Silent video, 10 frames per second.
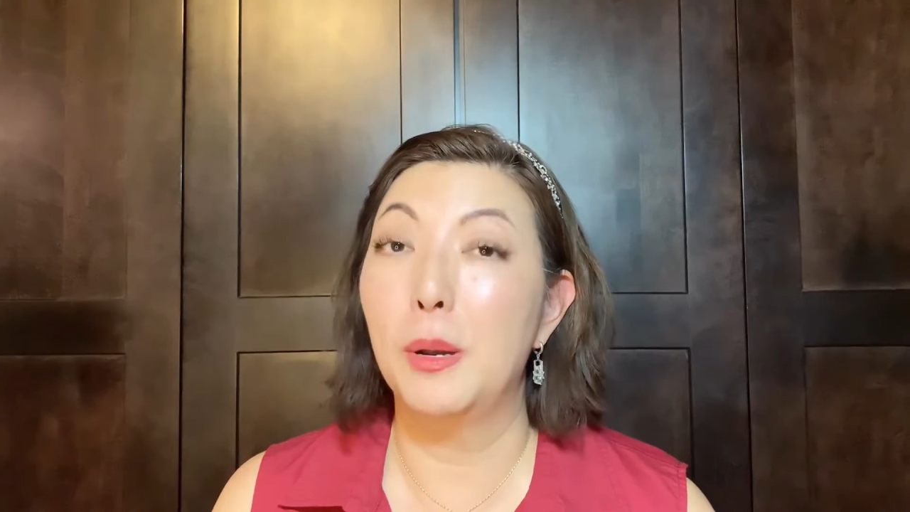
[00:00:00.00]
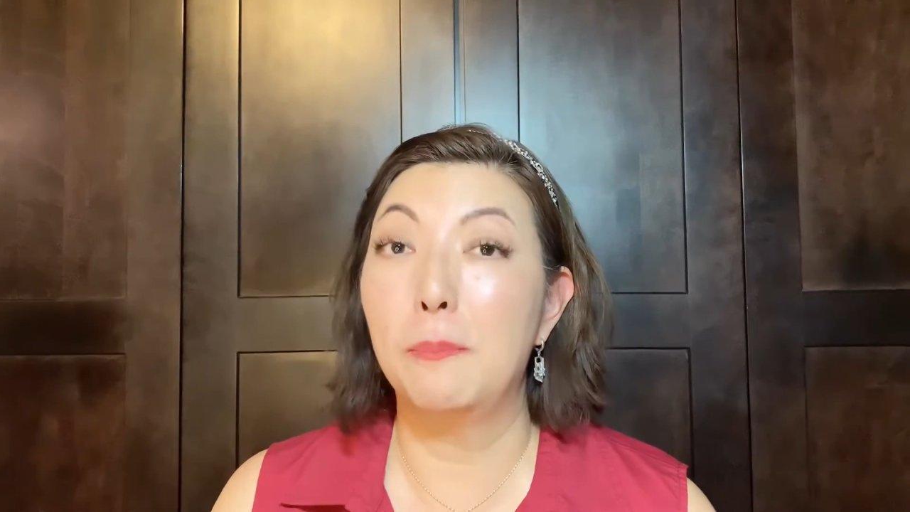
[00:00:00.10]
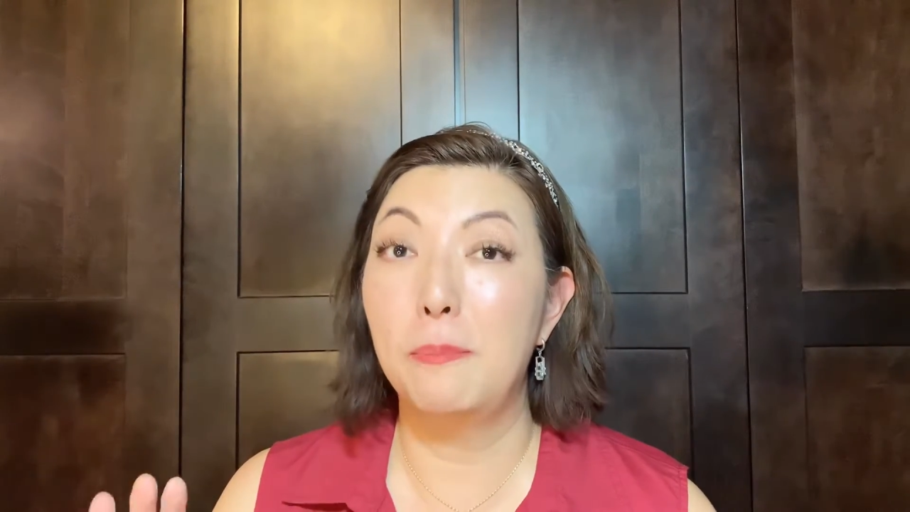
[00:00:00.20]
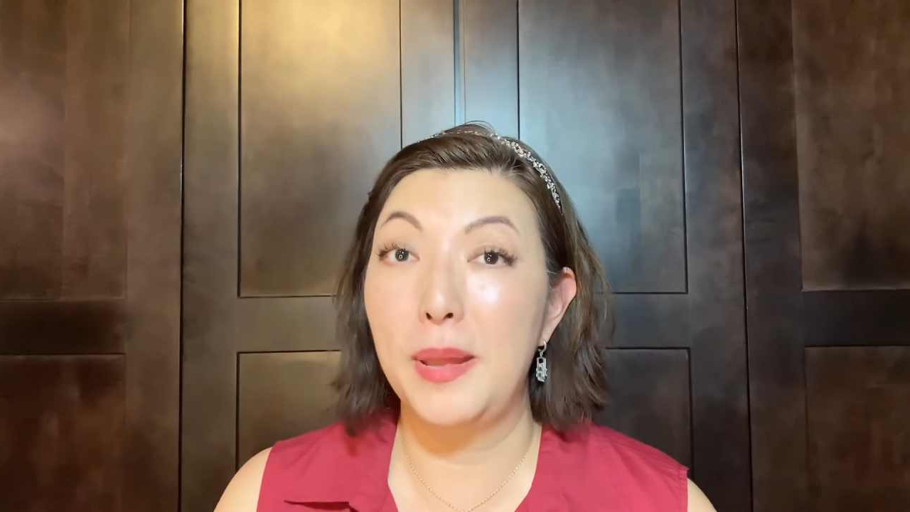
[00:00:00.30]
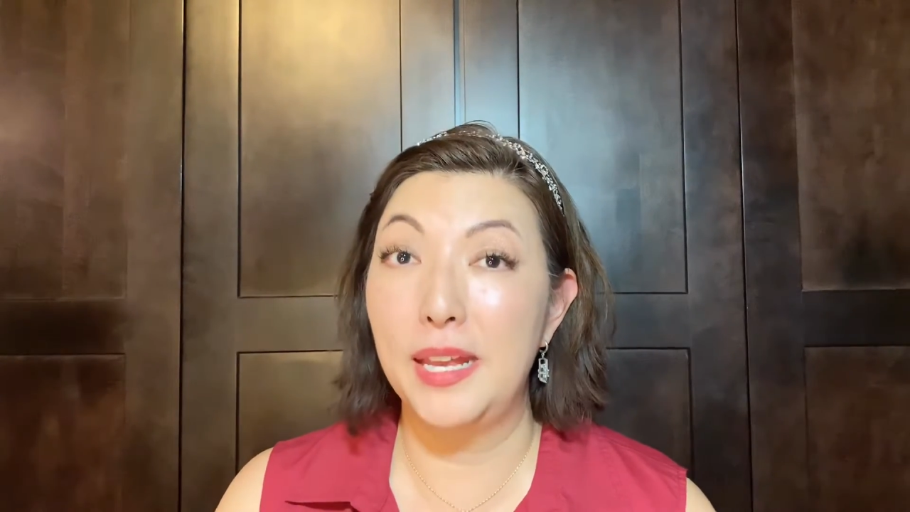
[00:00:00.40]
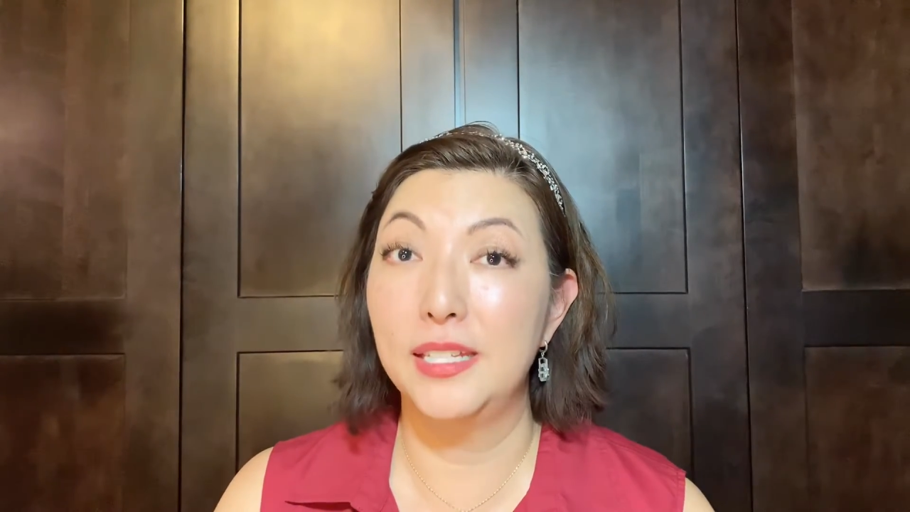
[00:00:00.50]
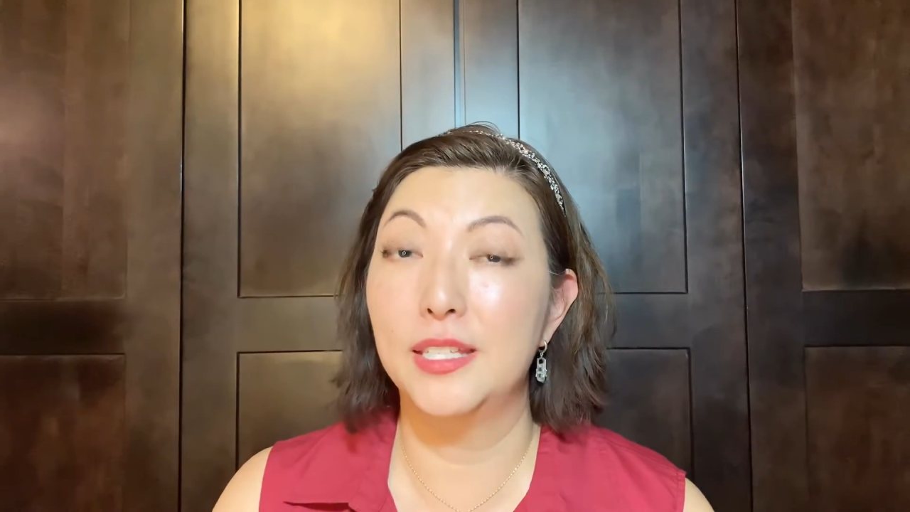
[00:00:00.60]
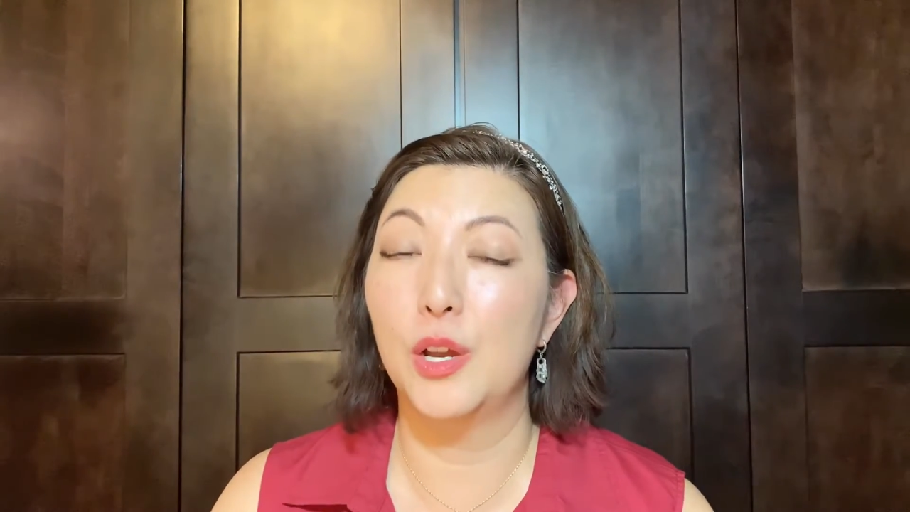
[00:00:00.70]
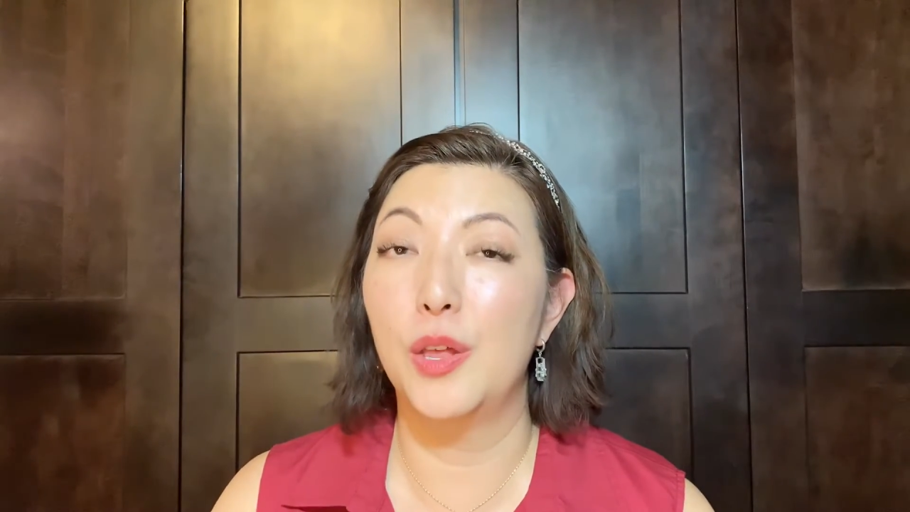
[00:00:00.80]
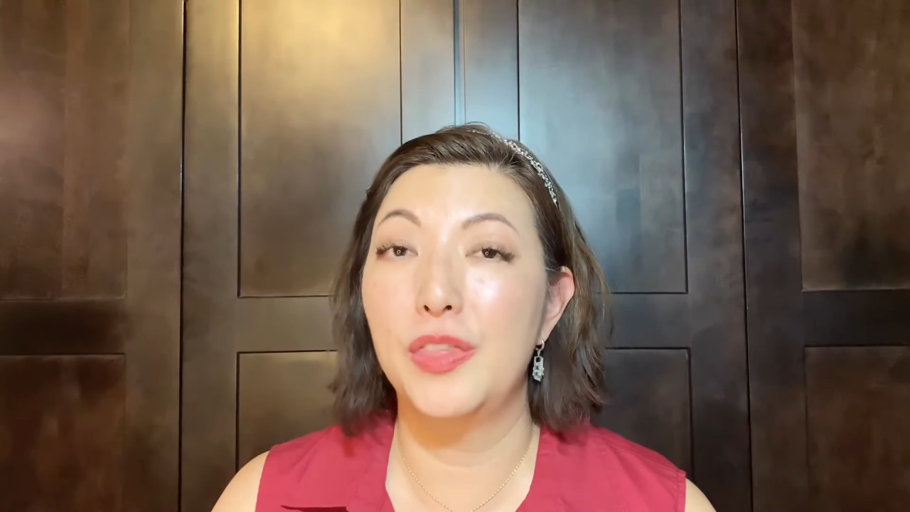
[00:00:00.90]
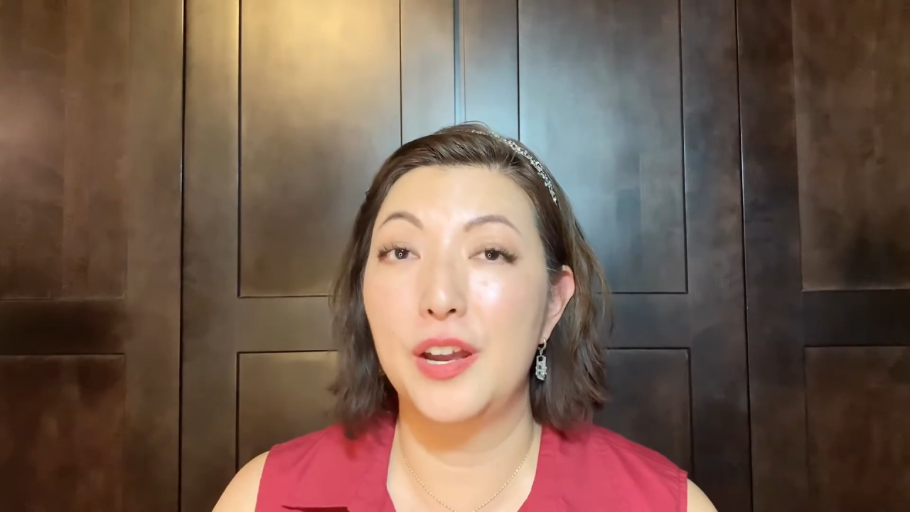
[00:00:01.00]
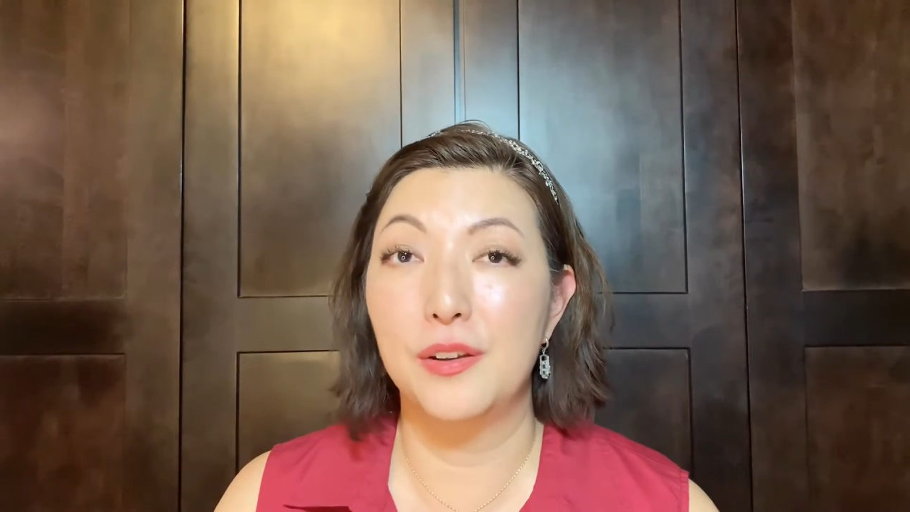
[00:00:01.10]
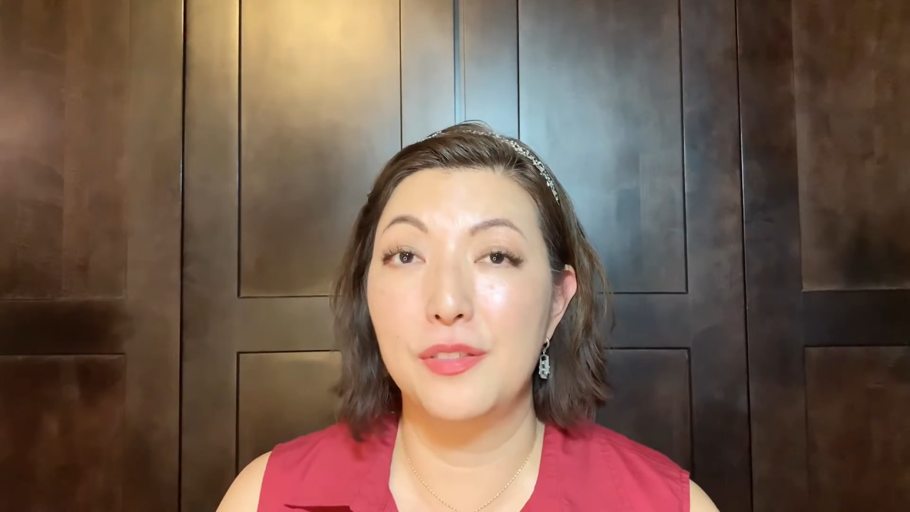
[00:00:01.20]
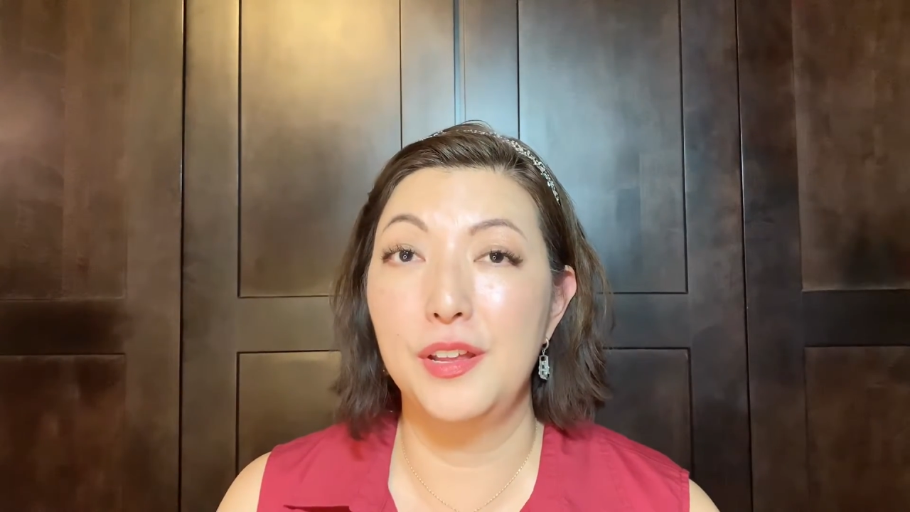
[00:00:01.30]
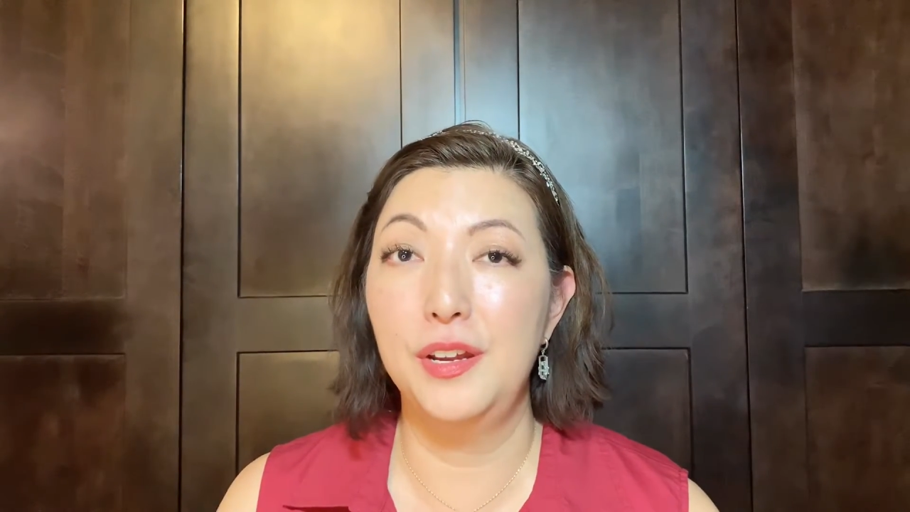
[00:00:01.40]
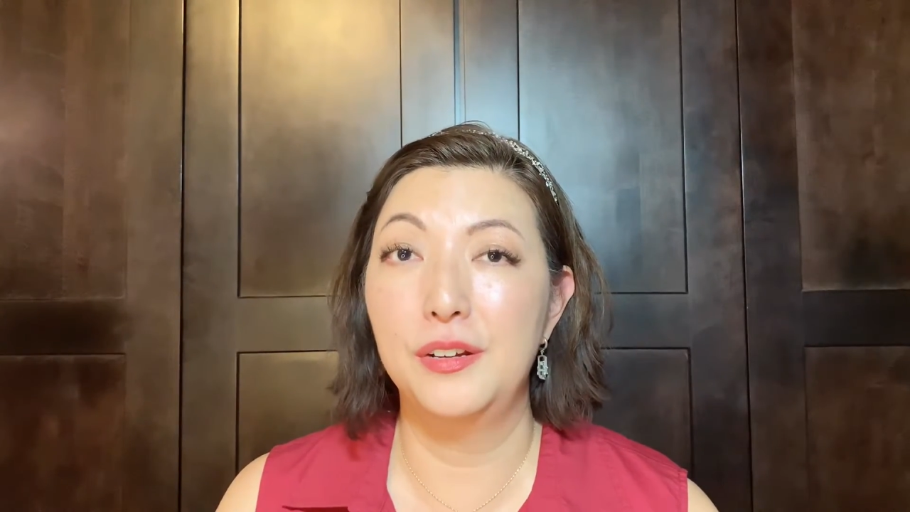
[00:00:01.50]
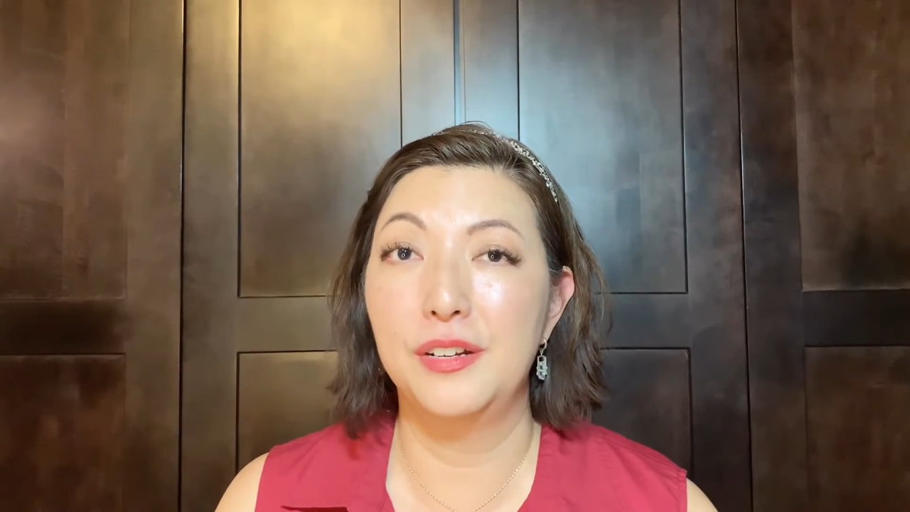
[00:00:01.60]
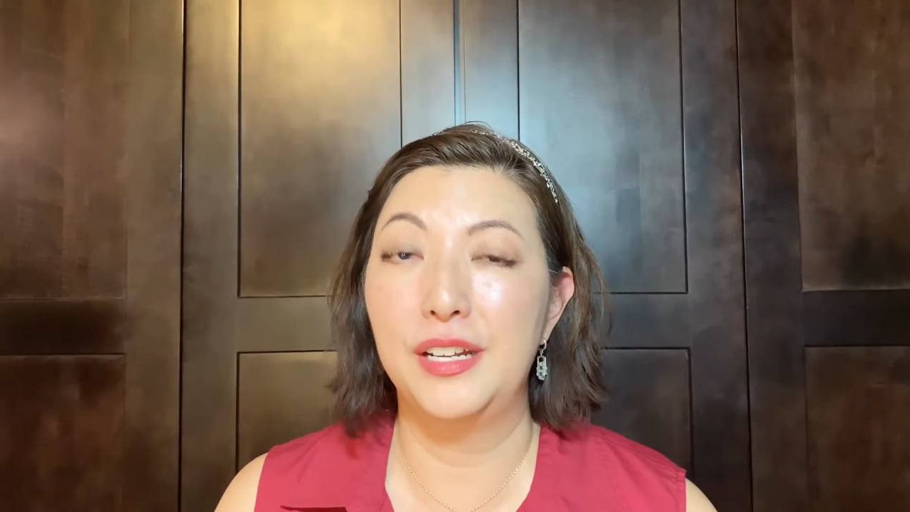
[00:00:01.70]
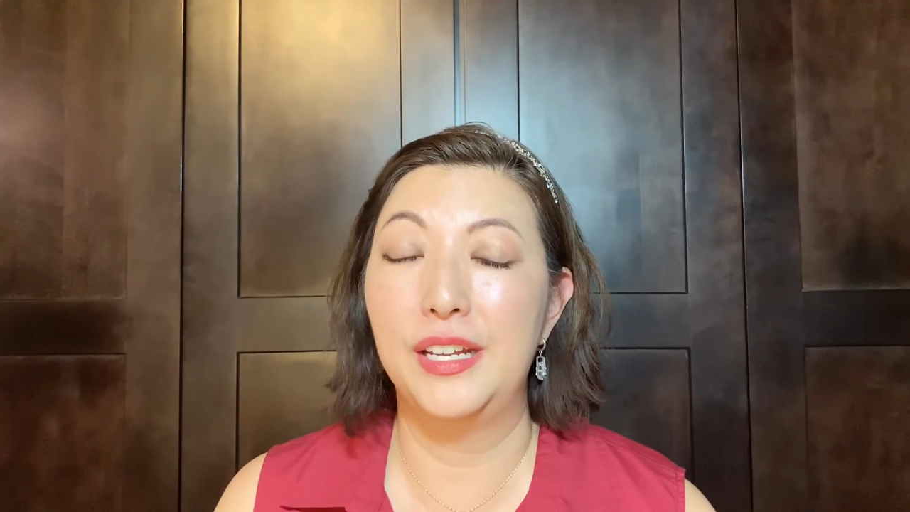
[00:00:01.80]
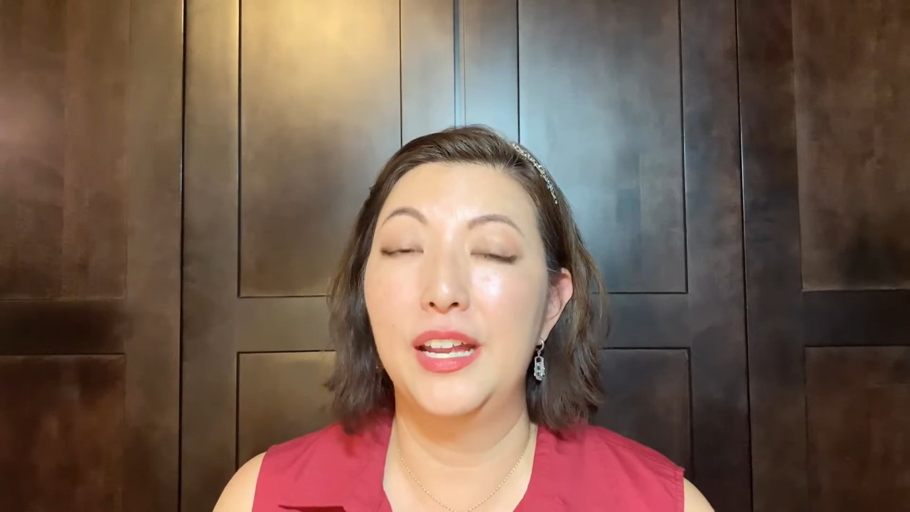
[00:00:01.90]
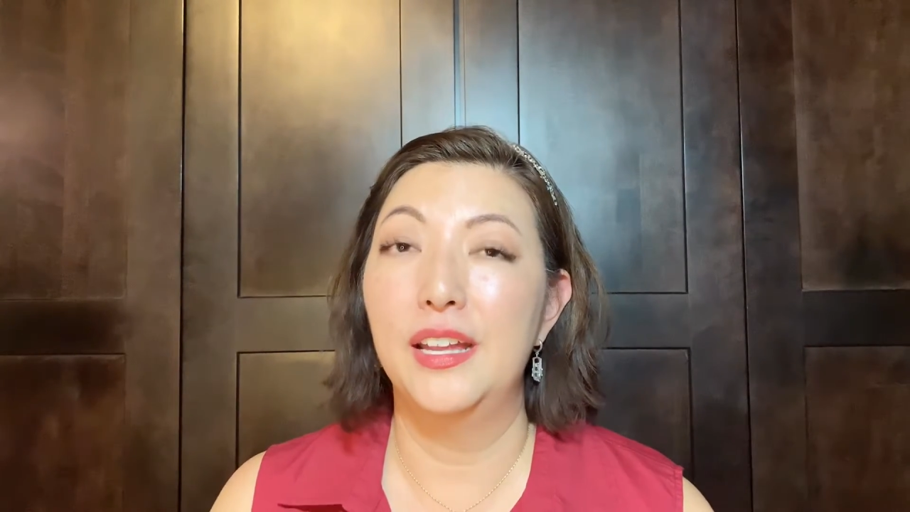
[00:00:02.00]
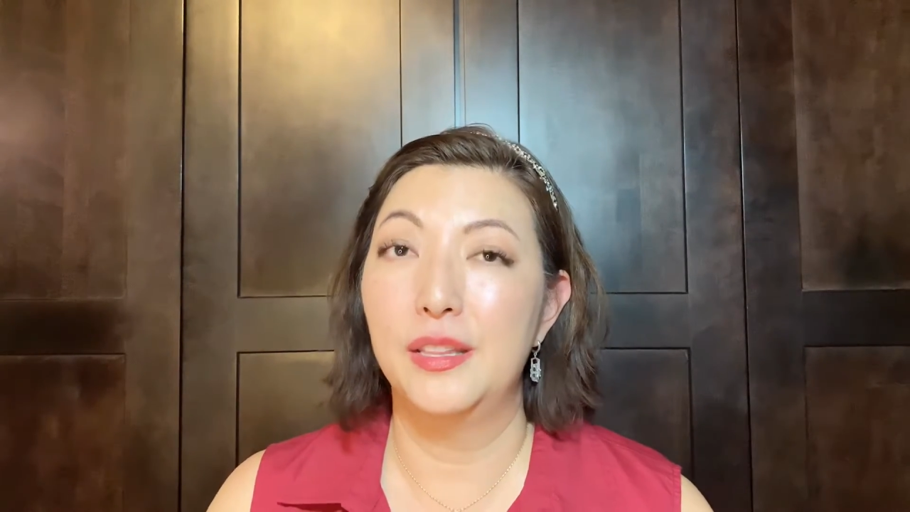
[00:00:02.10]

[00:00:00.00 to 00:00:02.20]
but based on their theory,